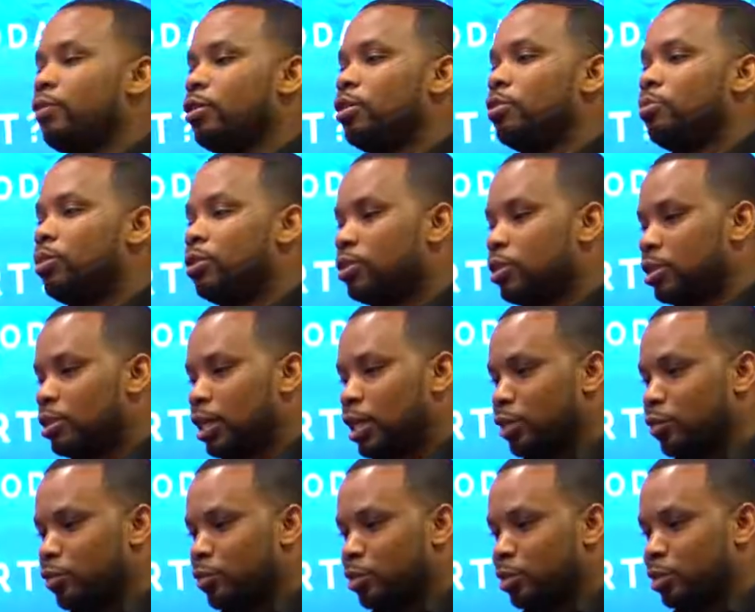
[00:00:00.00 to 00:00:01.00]
for you to be
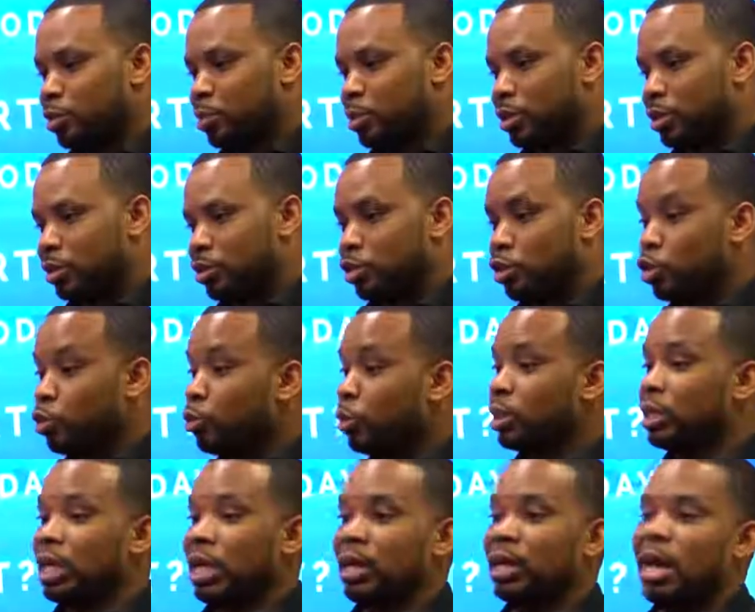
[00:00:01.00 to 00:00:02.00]
successful in this business. You
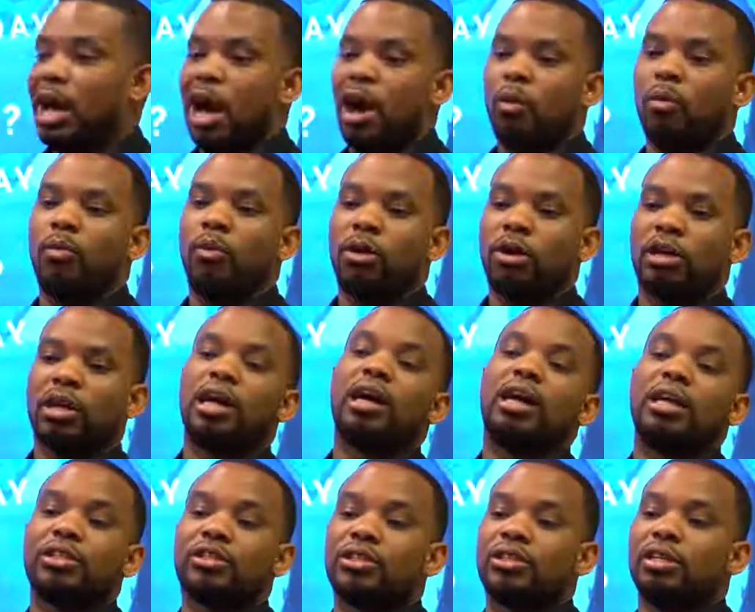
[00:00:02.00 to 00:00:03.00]
will not outwork
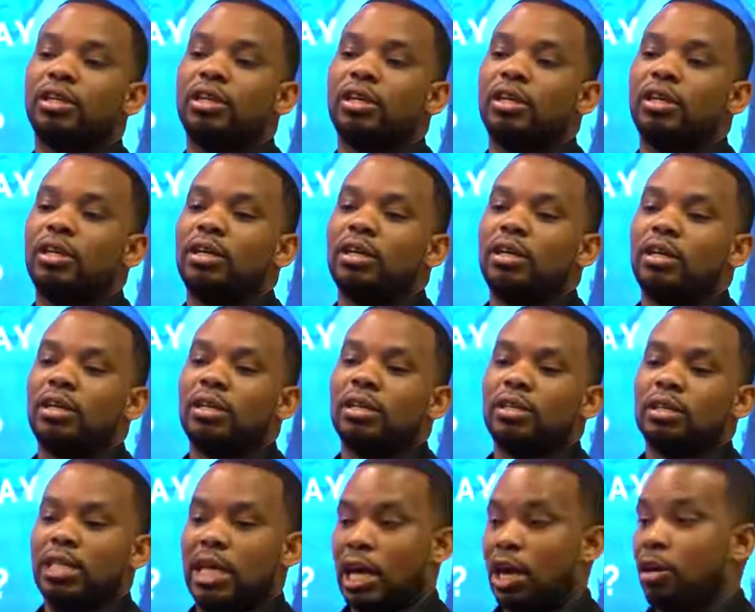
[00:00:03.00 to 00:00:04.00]
us
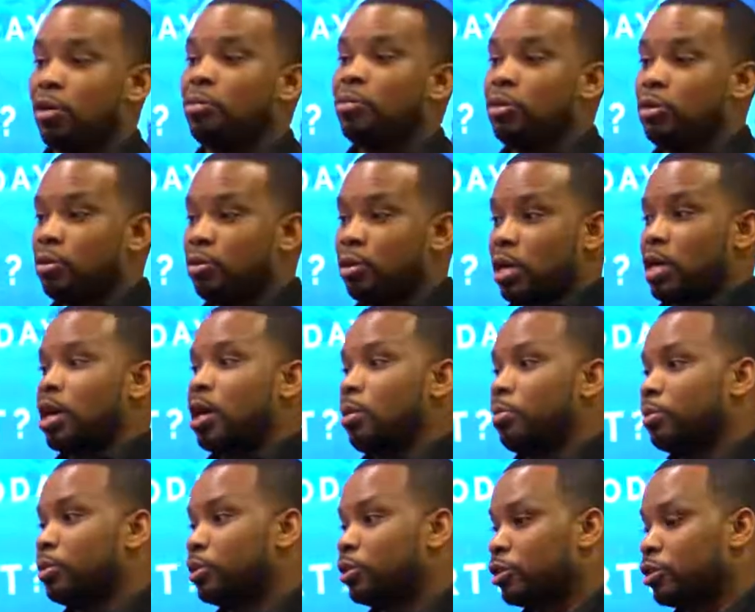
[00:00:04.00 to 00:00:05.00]
to help you
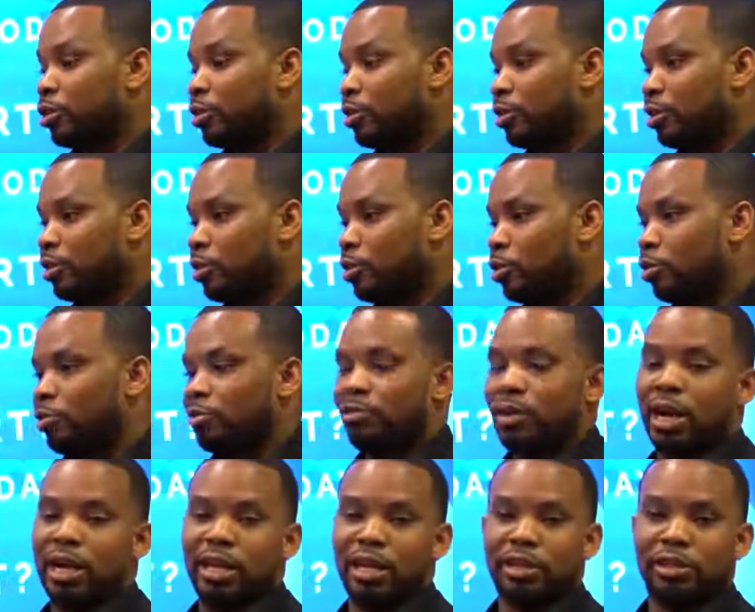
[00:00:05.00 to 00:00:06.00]
accomplish your
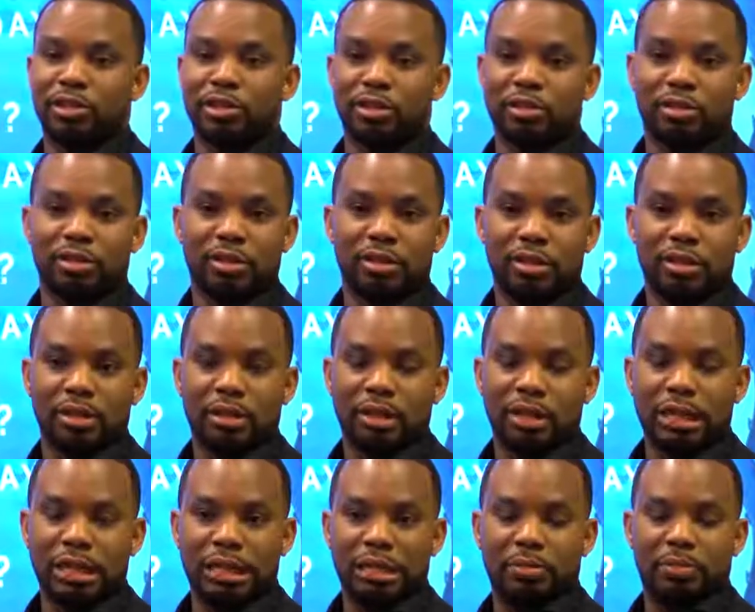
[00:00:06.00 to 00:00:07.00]
financial
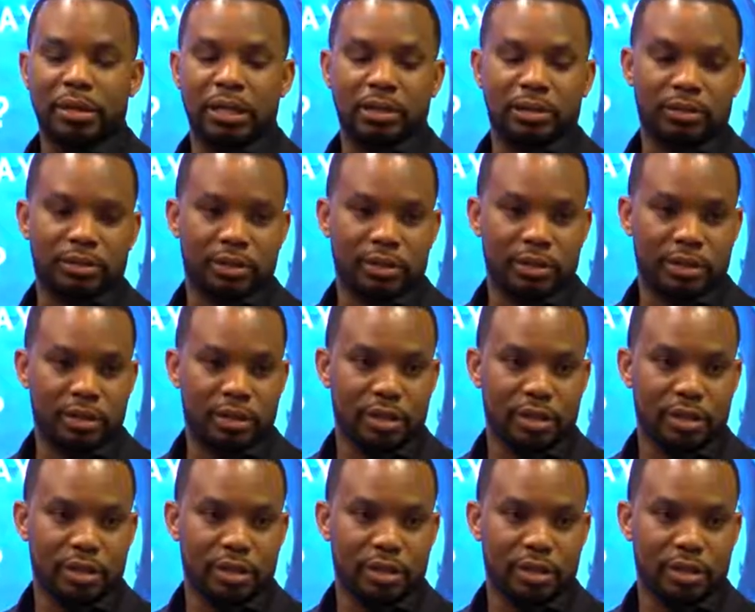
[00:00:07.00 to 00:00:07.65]
independence.